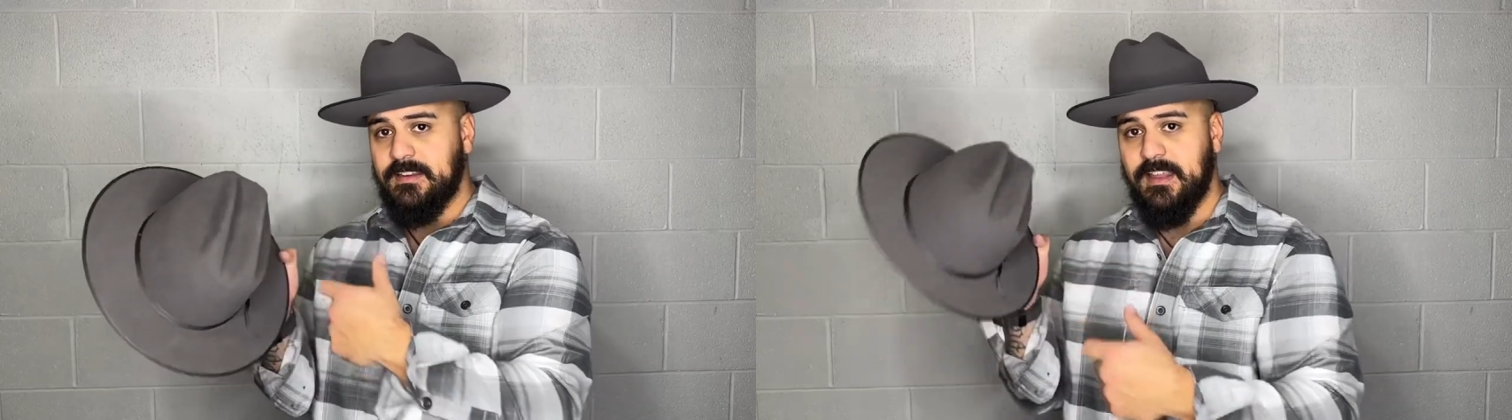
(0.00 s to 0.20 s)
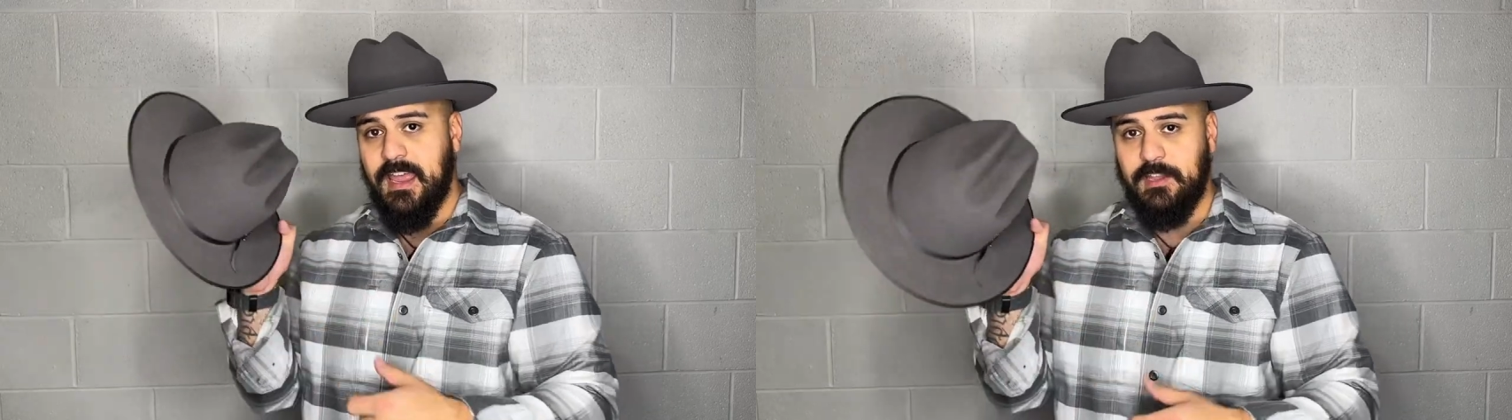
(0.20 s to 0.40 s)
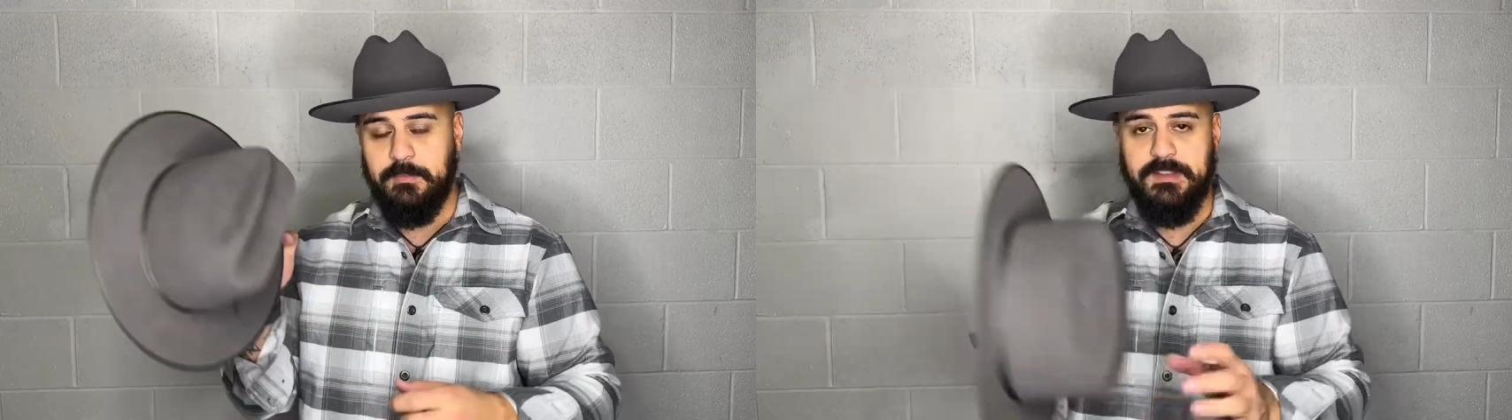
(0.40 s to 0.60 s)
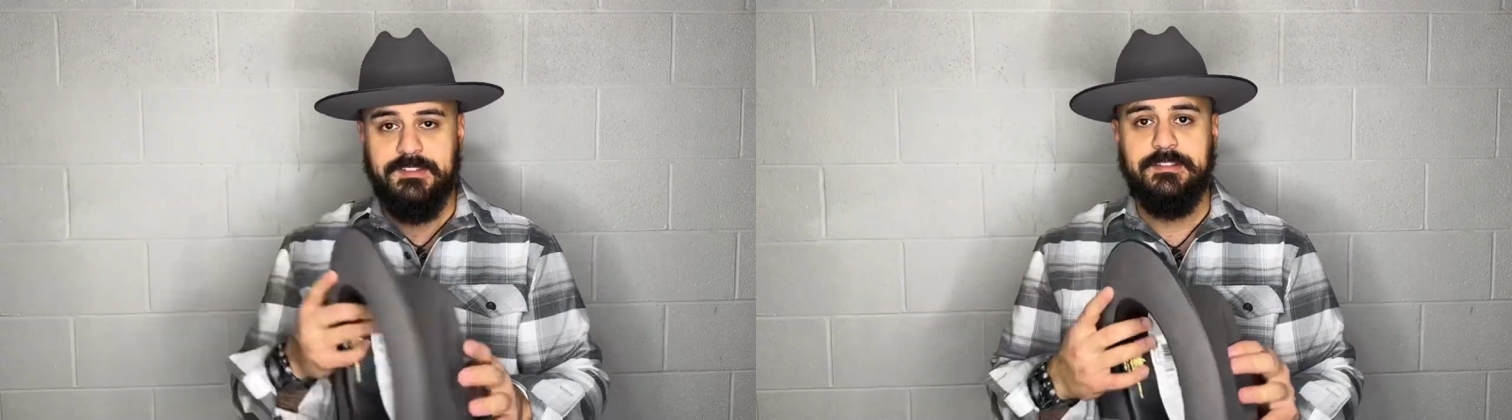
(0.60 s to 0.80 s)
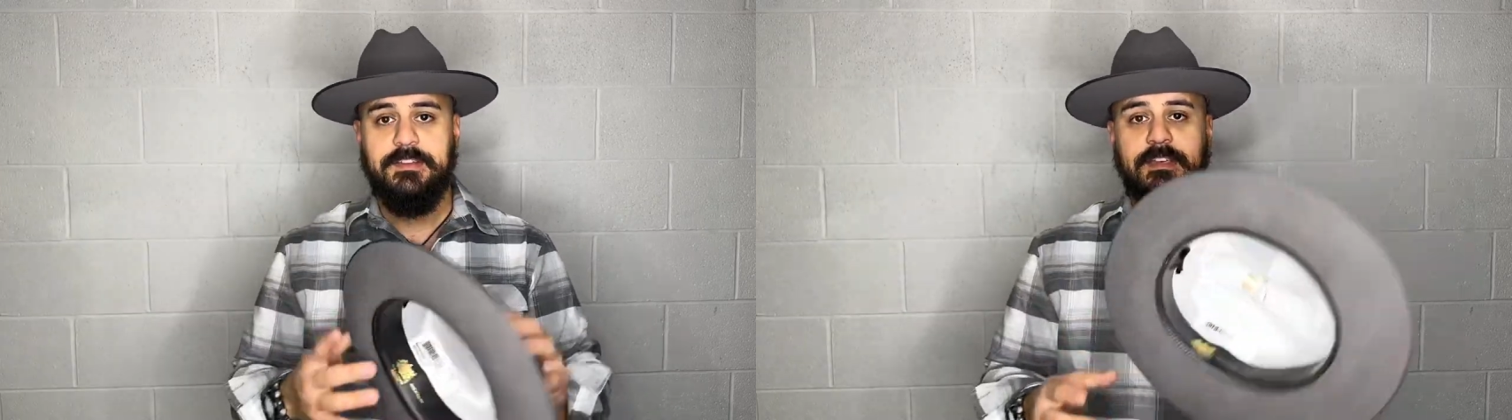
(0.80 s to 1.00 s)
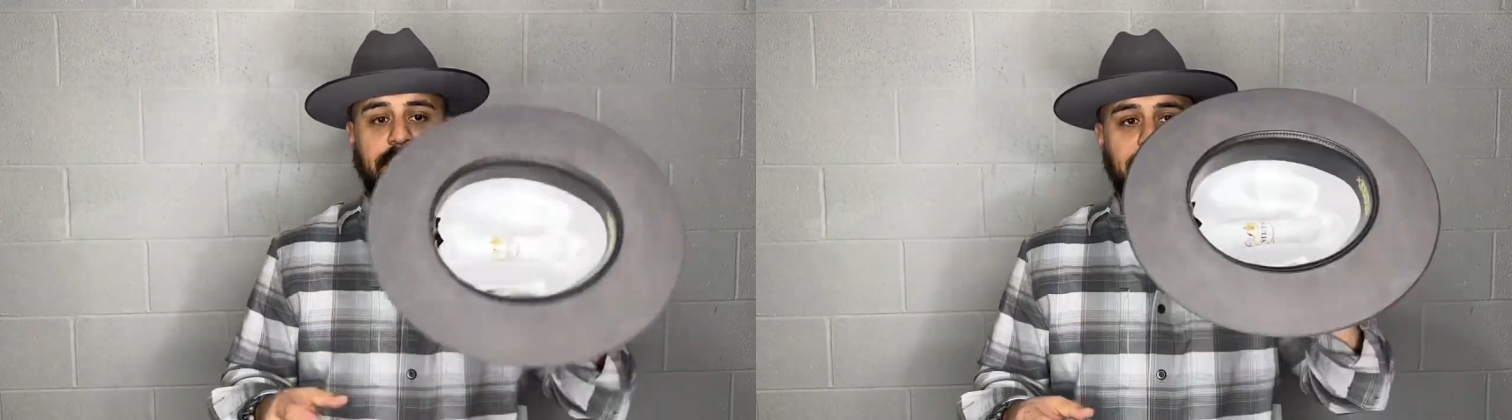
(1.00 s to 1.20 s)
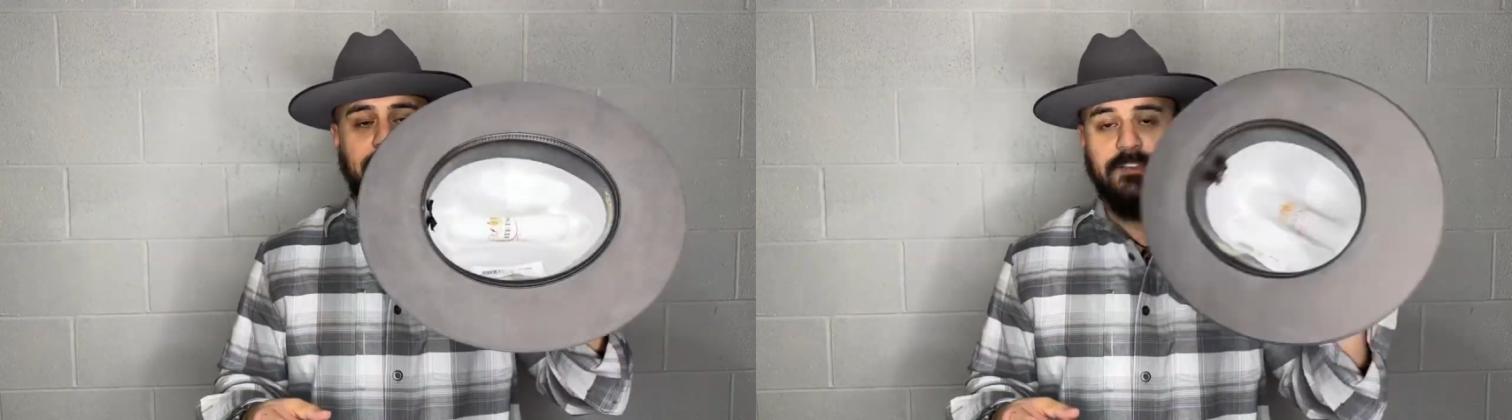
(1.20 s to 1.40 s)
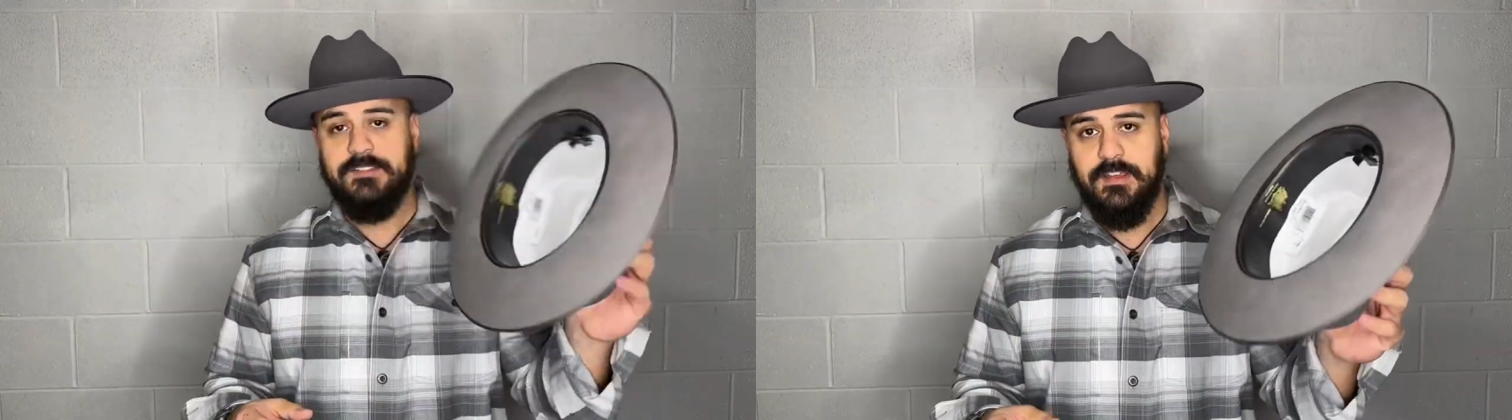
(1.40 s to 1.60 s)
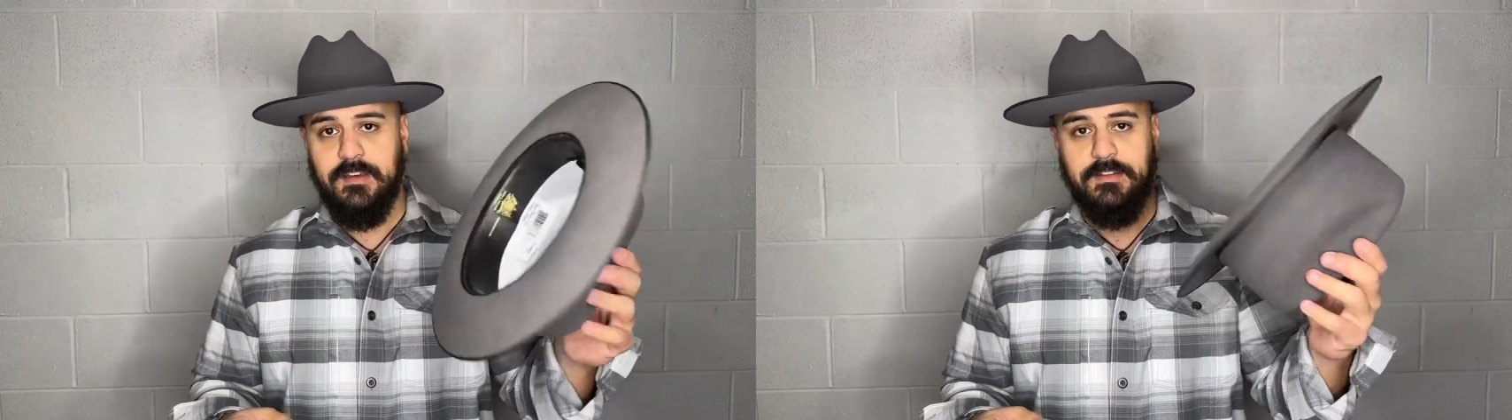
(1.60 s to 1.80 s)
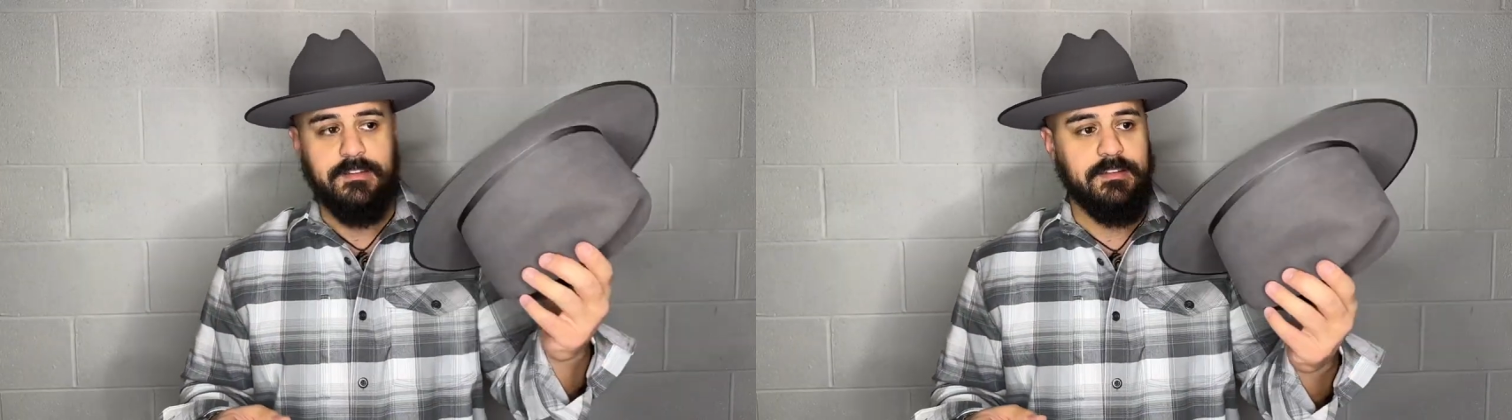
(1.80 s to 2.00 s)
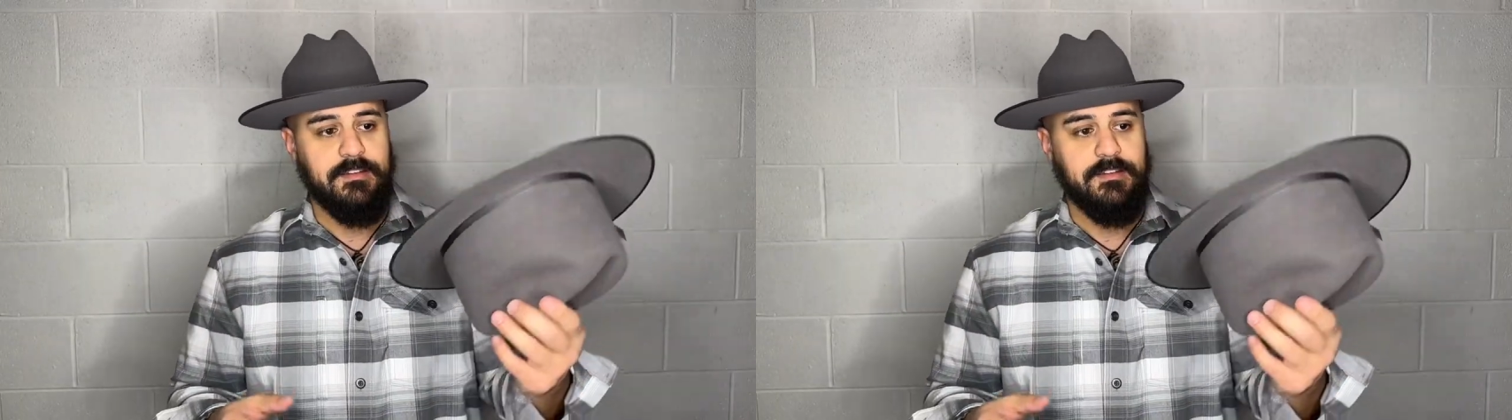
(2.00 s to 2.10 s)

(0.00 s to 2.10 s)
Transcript: elements and sun,